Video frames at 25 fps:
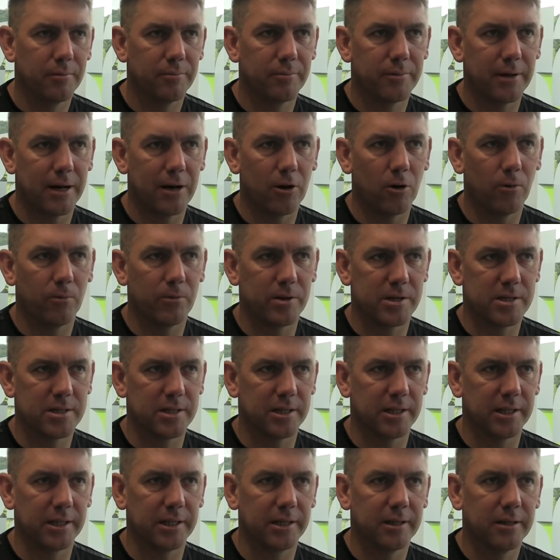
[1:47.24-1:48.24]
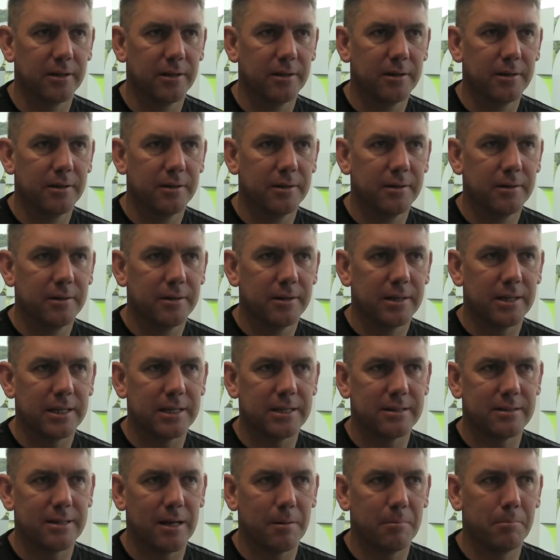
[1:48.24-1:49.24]
That obviously
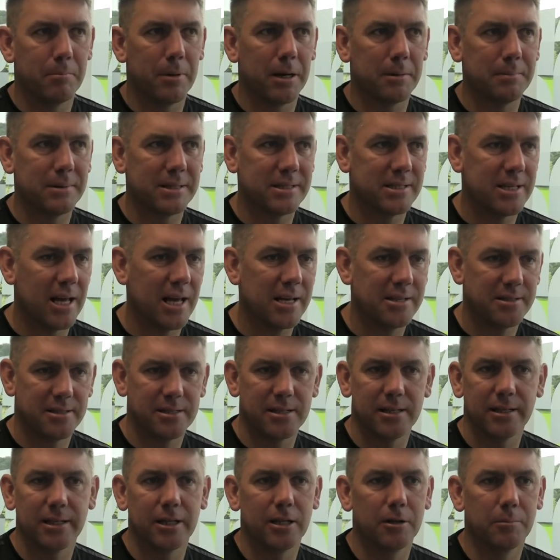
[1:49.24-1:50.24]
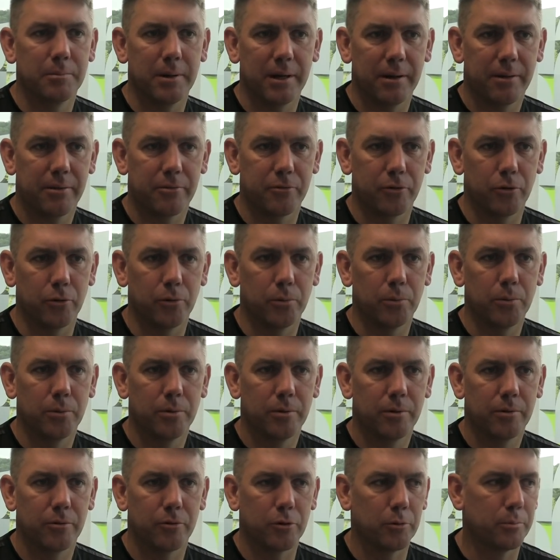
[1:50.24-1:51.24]
is then maybe tested a little bit through
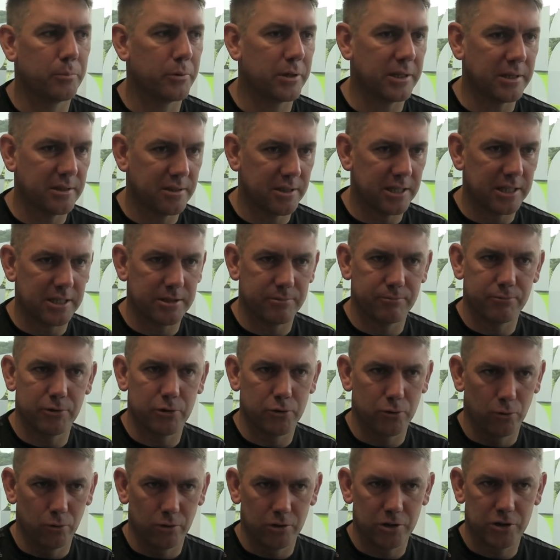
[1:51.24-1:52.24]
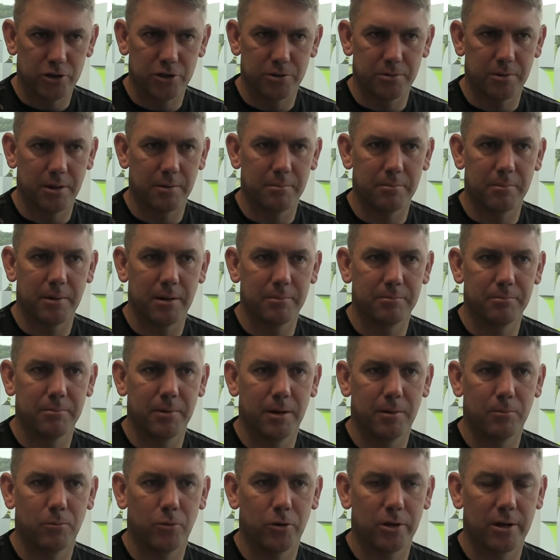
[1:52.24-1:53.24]
pre-season results
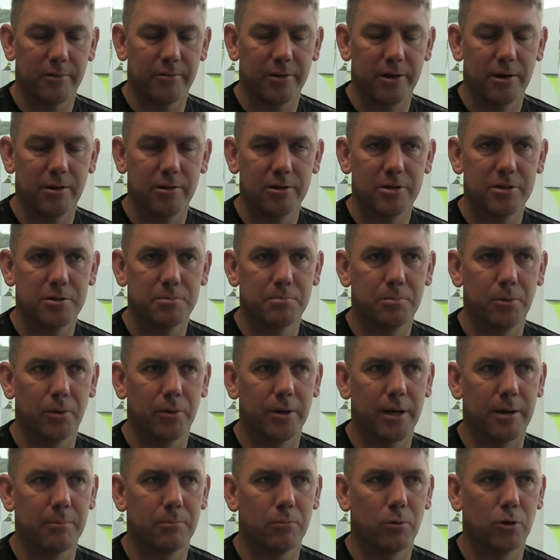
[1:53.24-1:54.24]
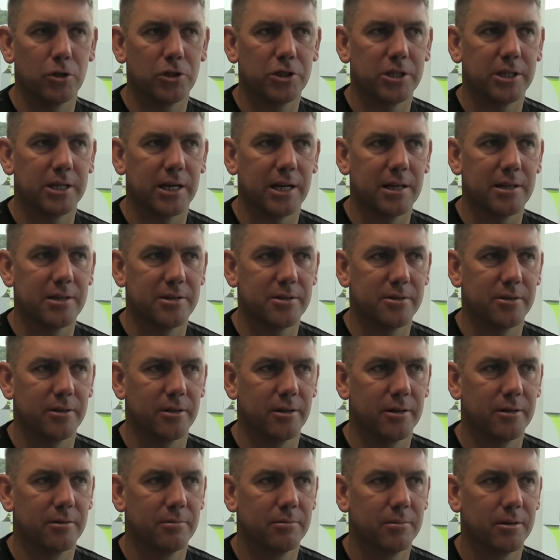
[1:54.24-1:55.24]
and whatever else, but then once you get into
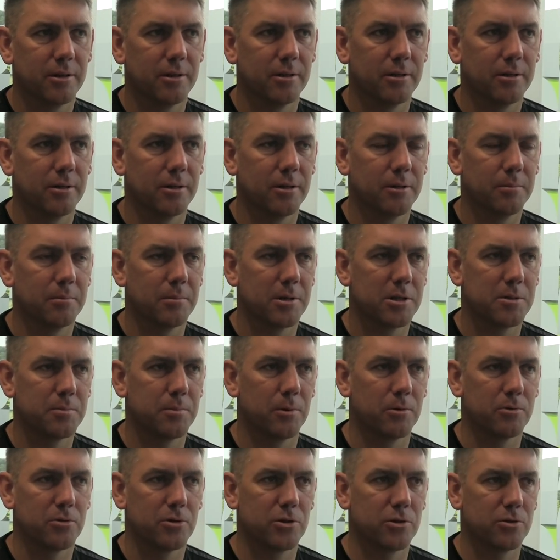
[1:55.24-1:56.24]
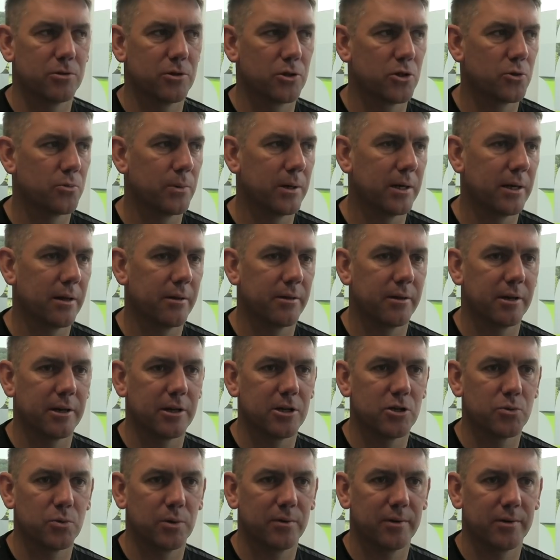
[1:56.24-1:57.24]
the I suppose the swing of
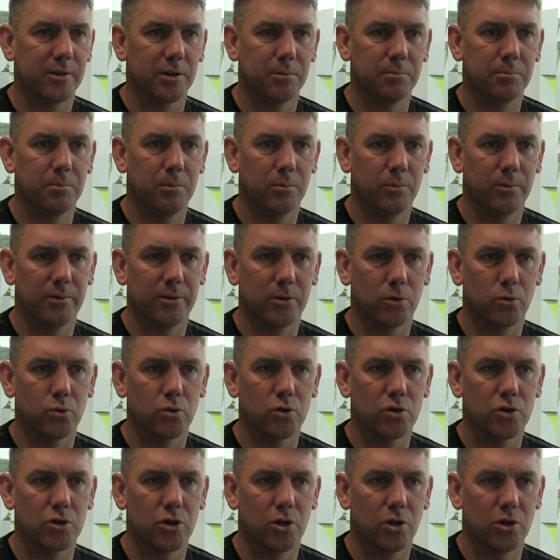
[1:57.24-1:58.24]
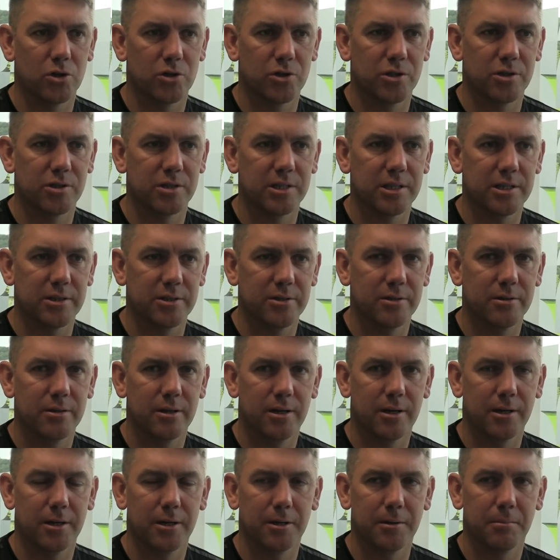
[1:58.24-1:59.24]
things, we've had a good start to the season,
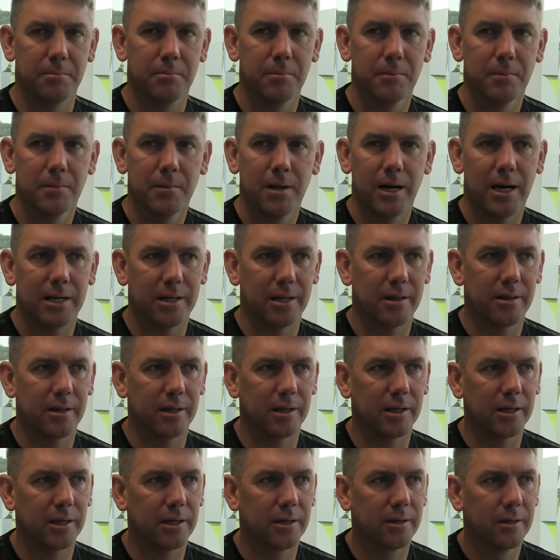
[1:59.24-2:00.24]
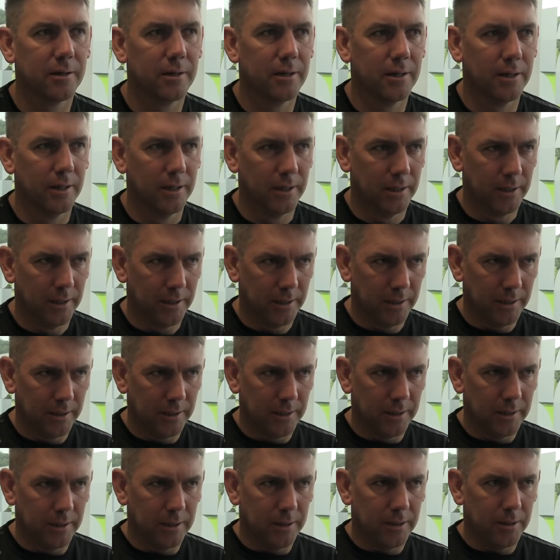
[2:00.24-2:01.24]
and I think
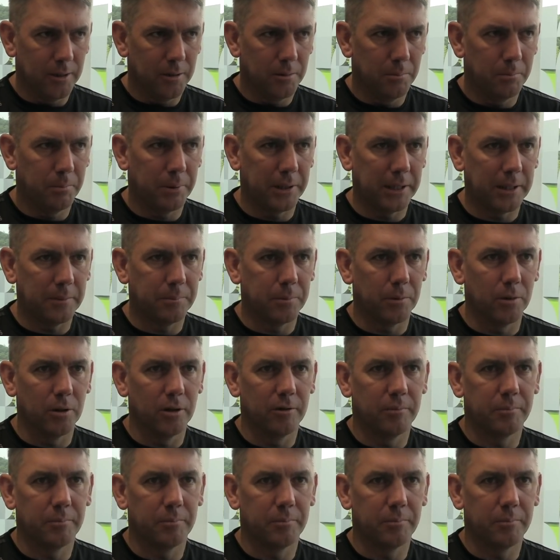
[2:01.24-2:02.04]
people